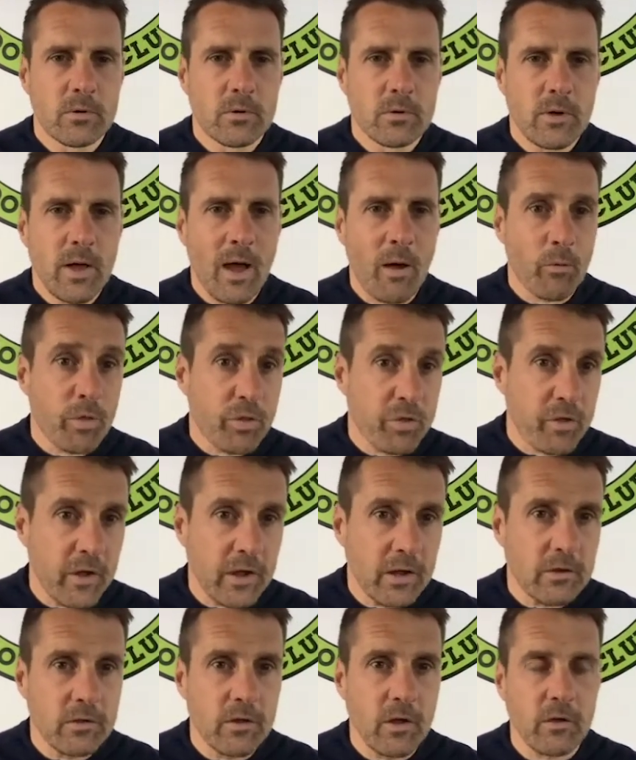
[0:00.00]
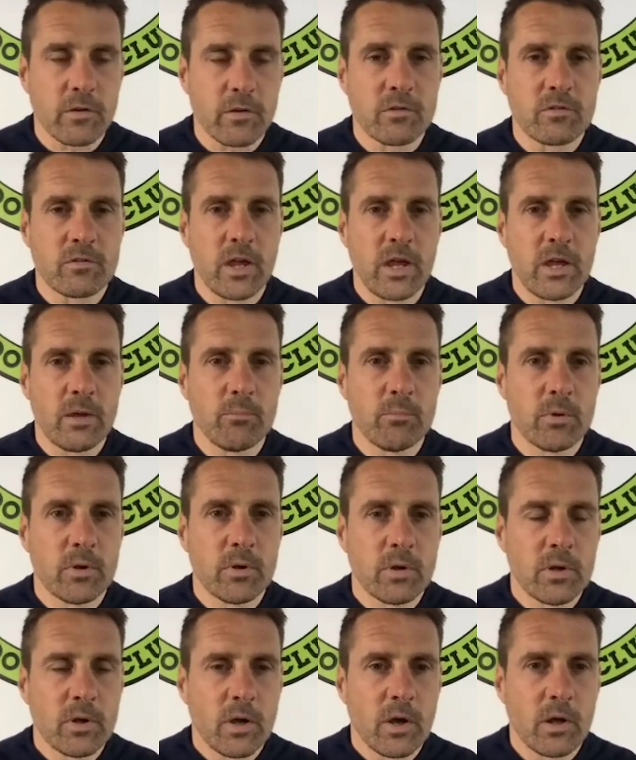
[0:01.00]
outthink the other team,
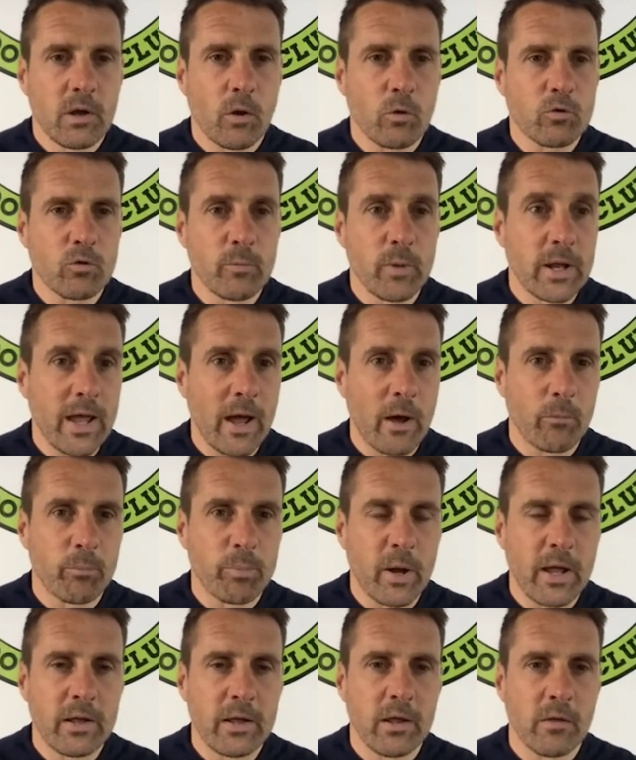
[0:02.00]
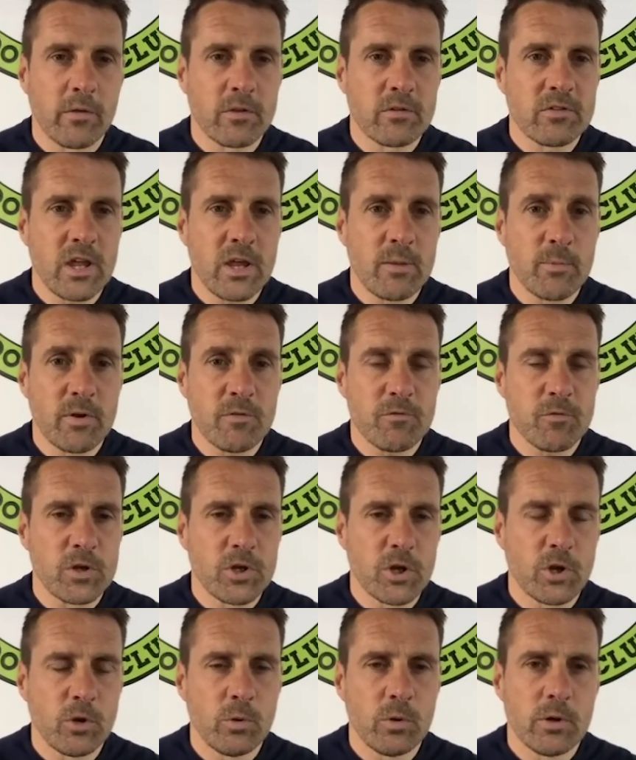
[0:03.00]
and ultimately outplay the other team. And if we
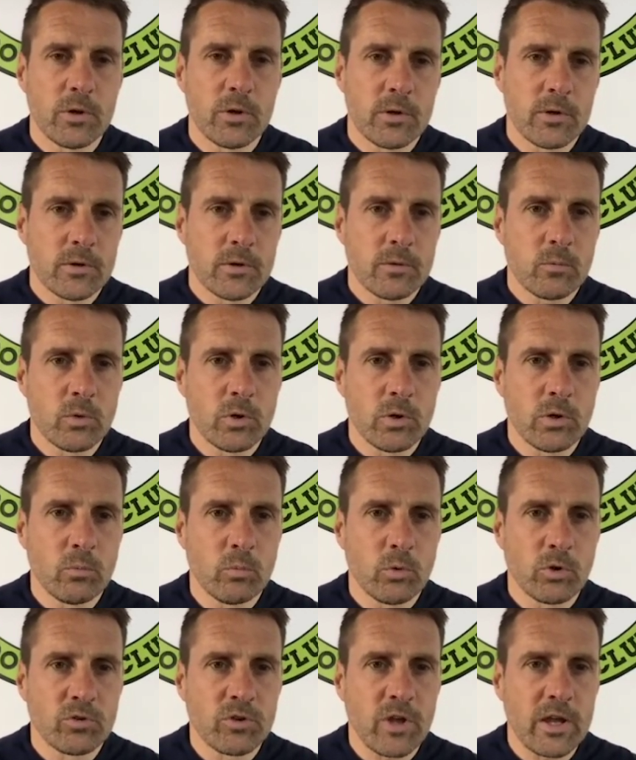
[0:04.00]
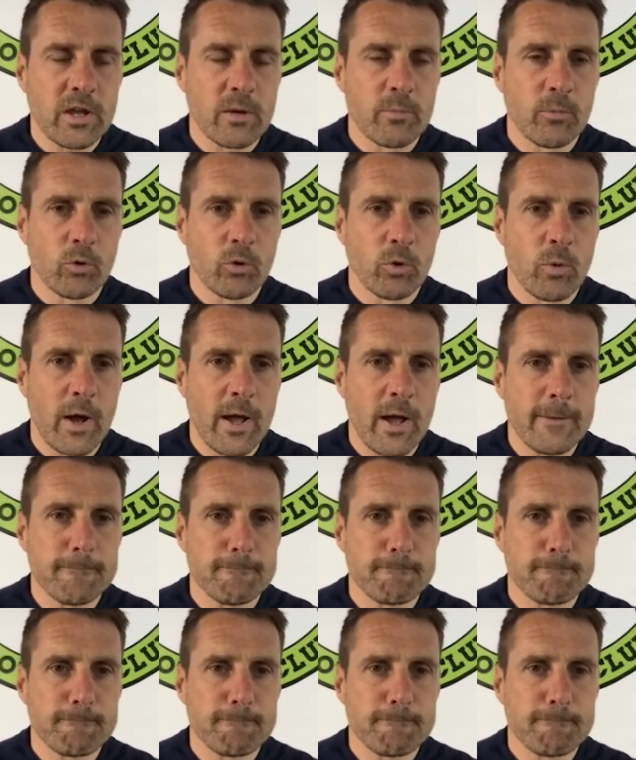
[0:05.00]
do, we'll take them all the way.